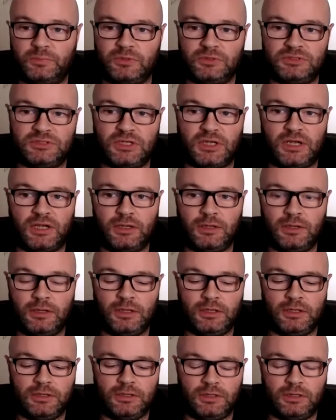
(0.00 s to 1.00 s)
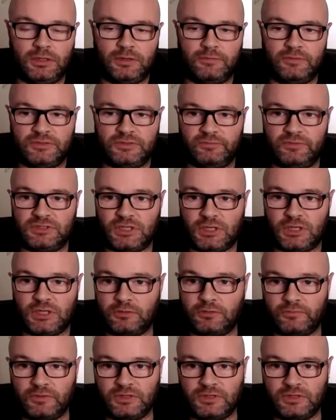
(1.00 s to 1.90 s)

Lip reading: But there's a lot of